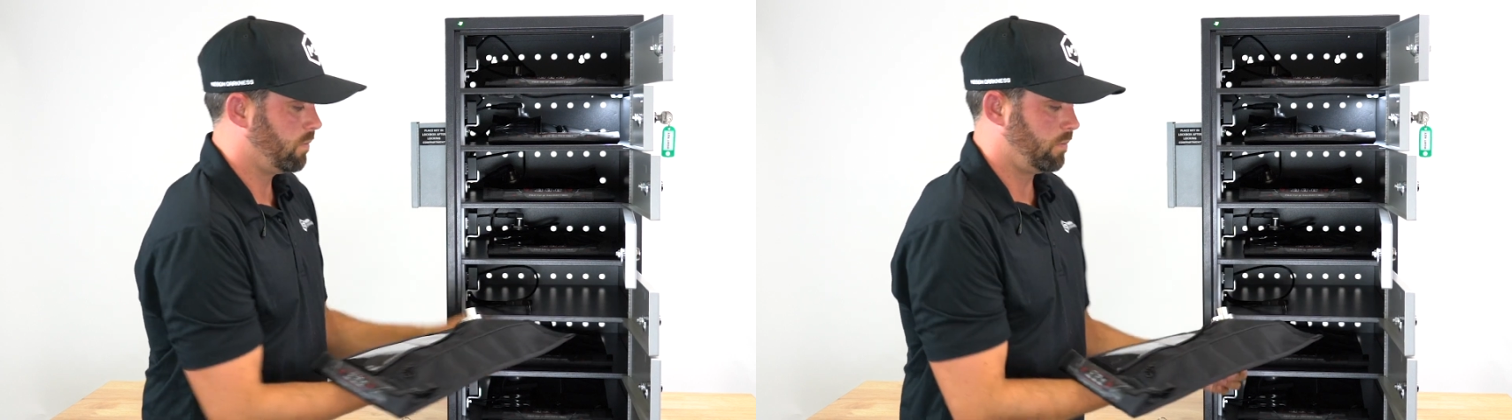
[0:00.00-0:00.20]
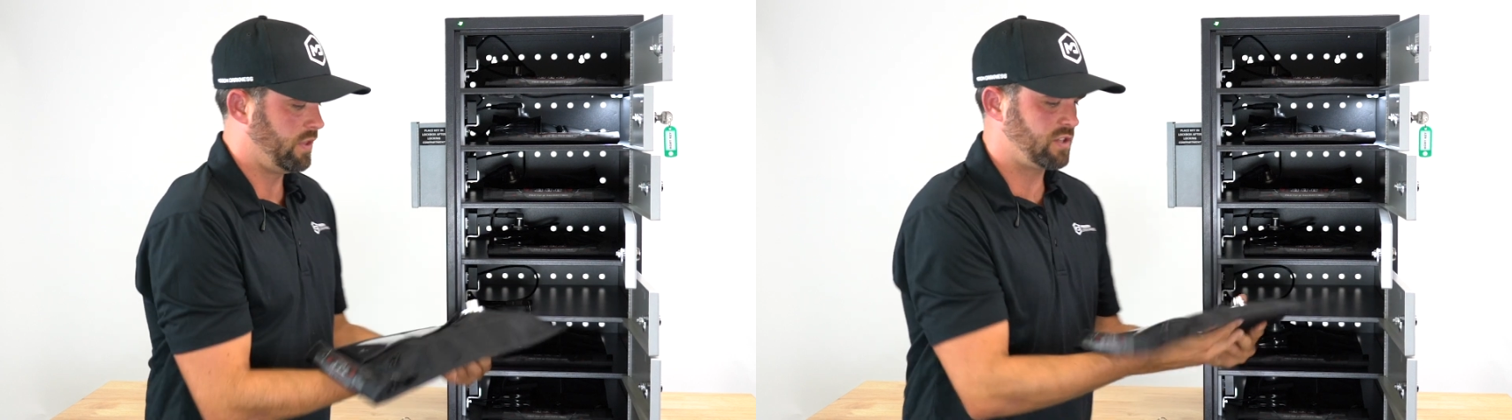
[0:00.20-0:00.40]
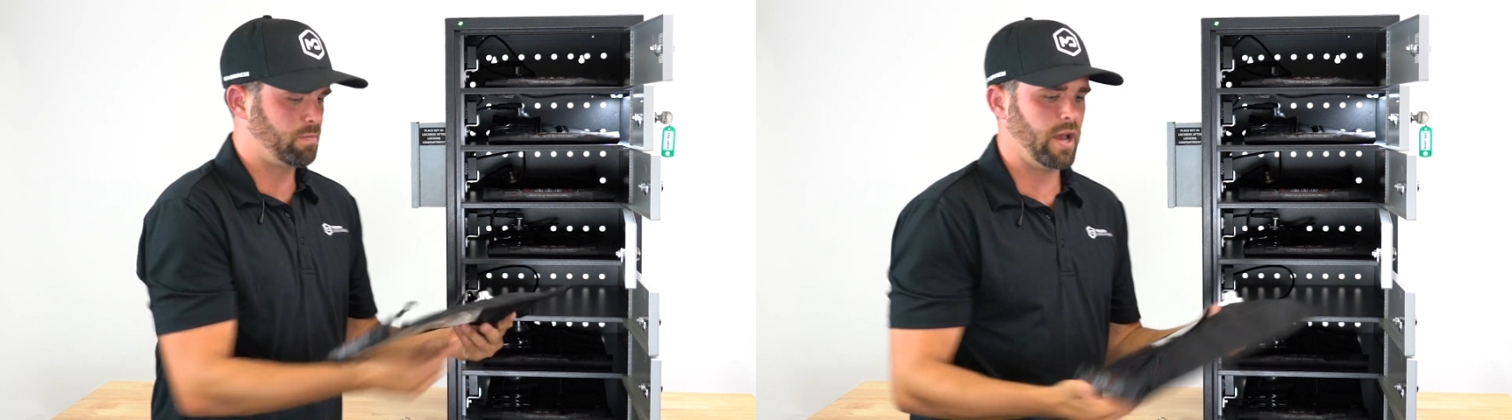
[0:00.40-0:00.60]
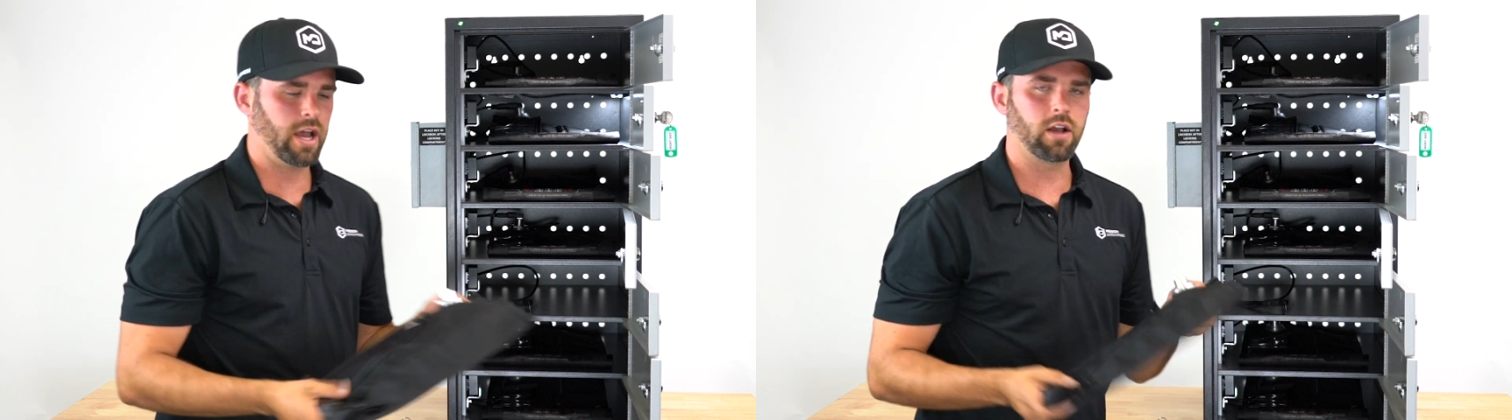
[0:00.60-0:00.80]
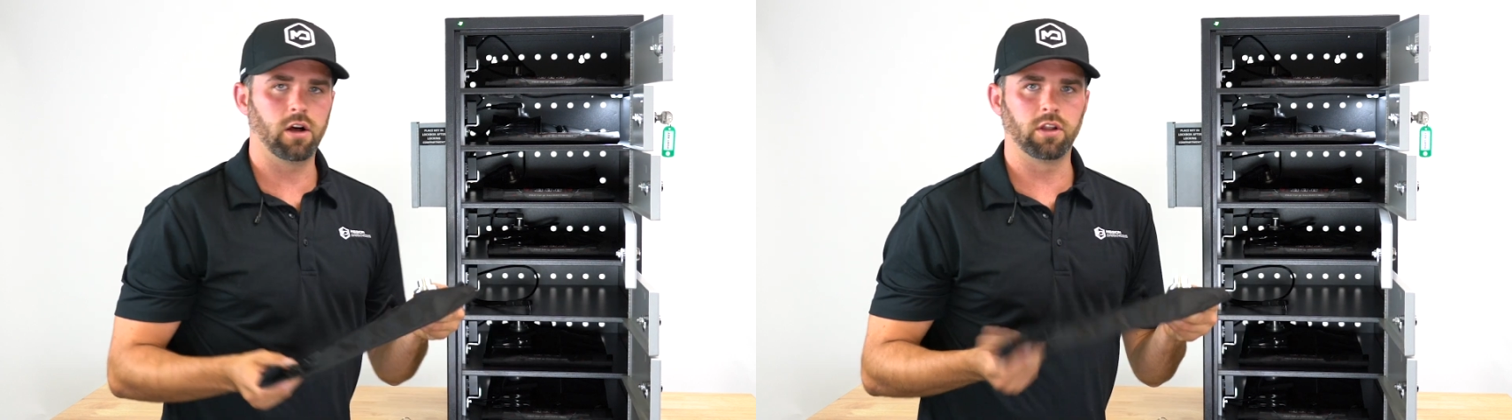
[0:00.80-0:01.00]
this
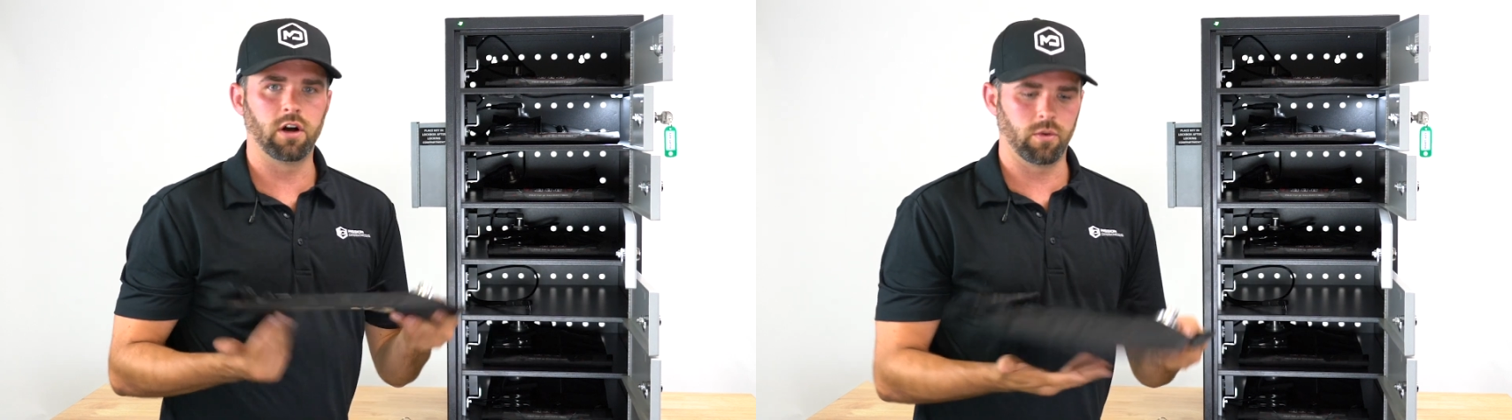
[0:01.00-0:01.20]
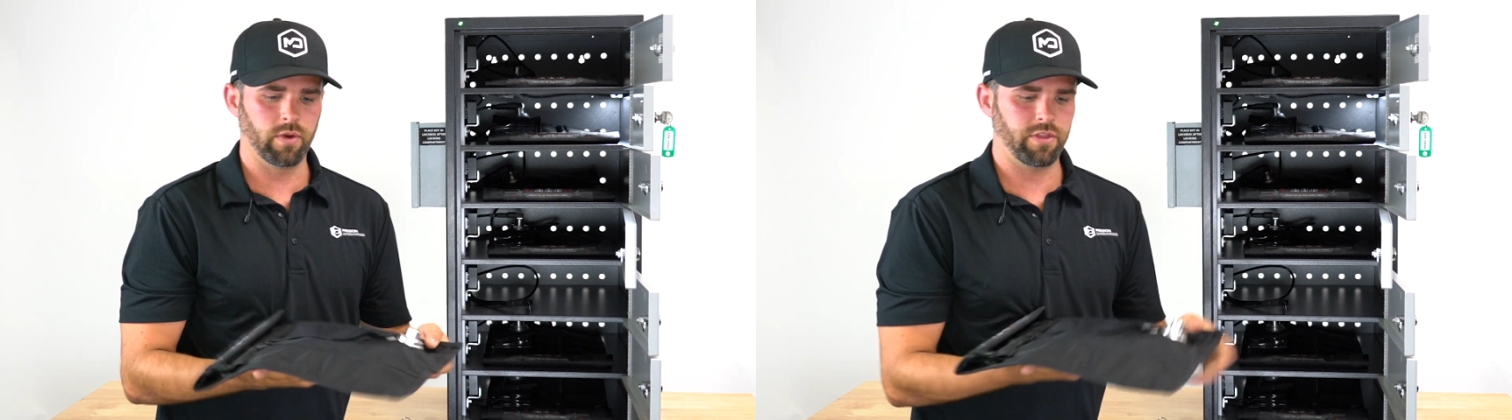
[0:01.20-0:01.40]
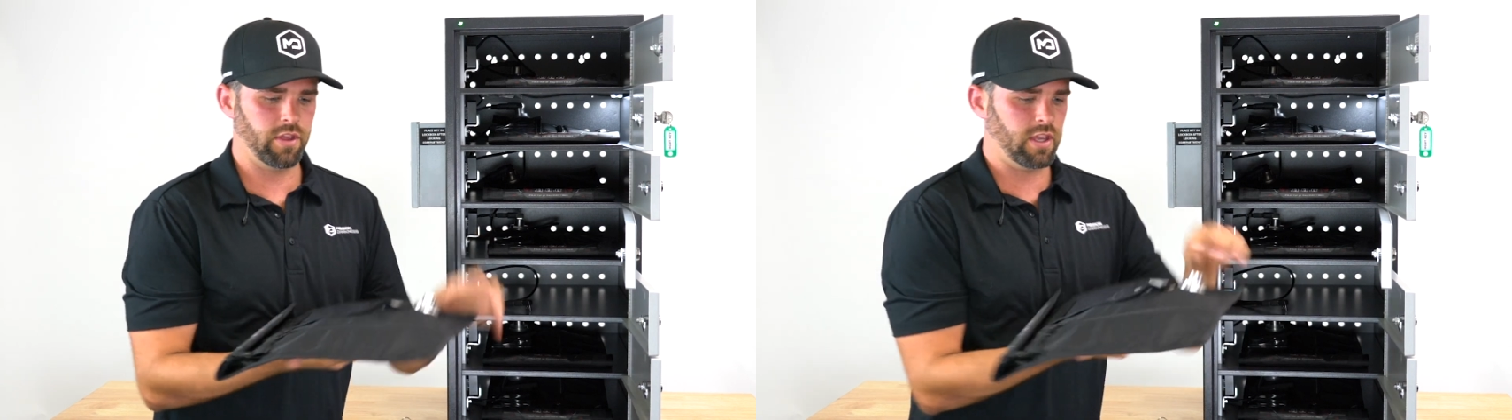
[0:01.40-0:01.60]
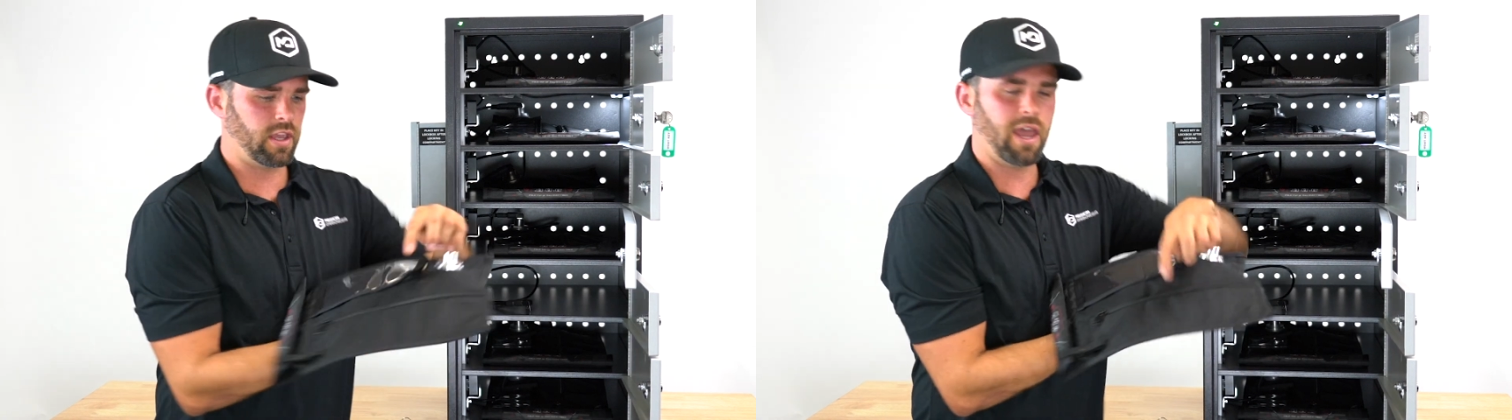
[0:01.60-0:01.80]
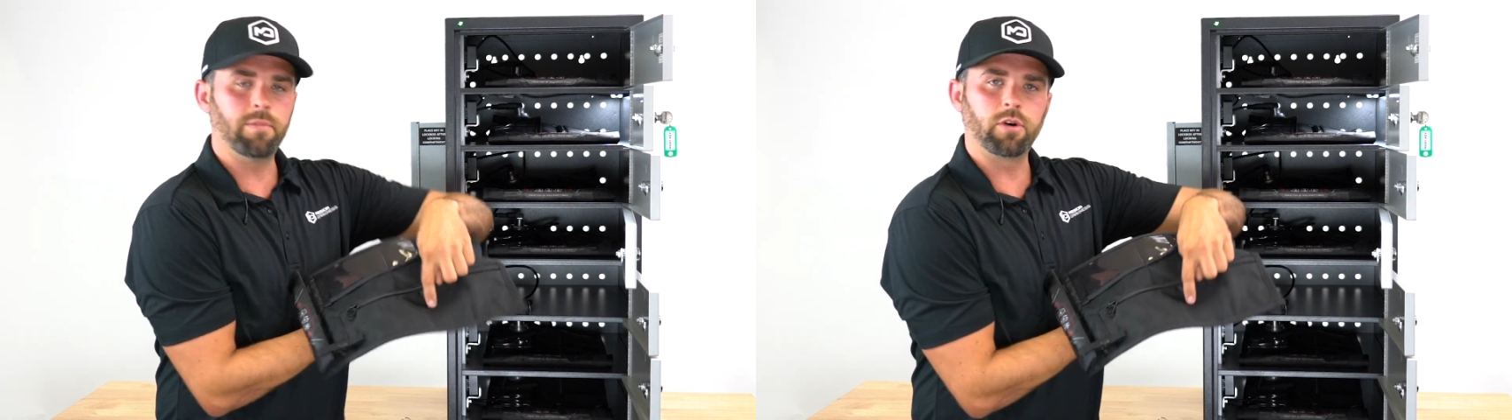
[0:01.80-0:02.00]
bag, along with the
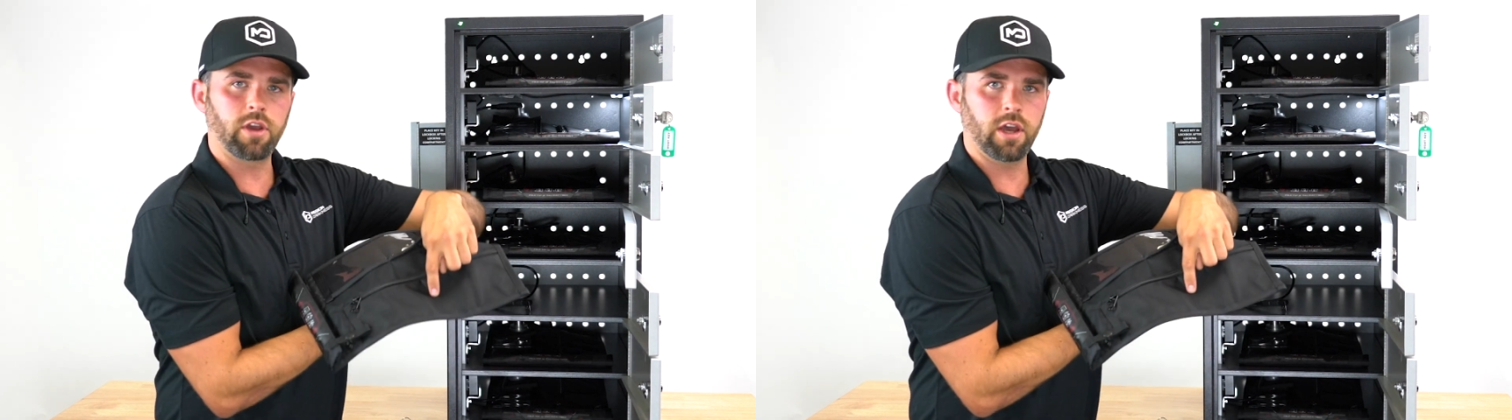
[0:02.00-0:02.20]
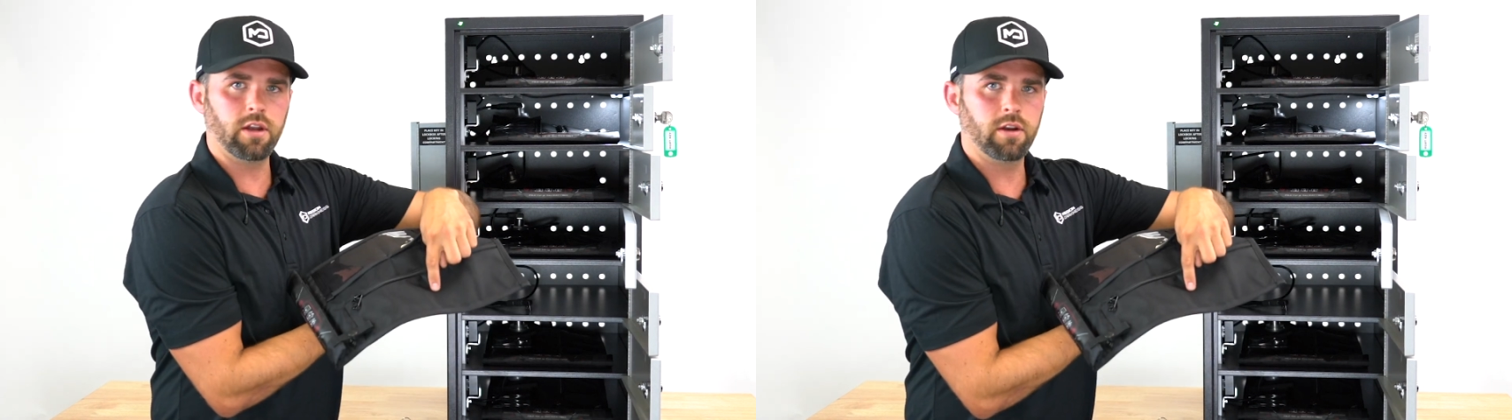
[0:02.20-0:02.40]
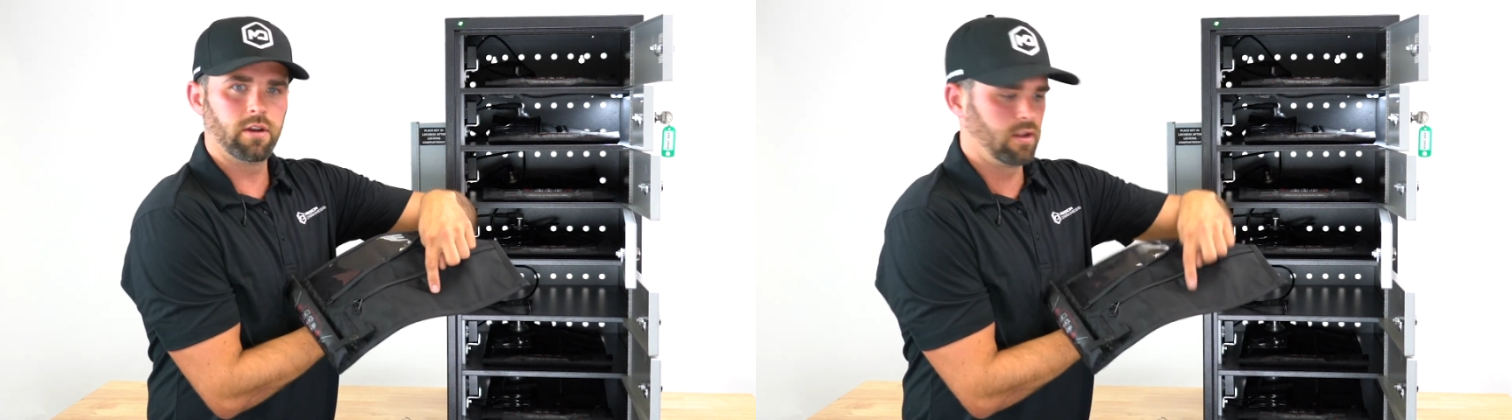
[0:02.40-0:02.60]
cable kit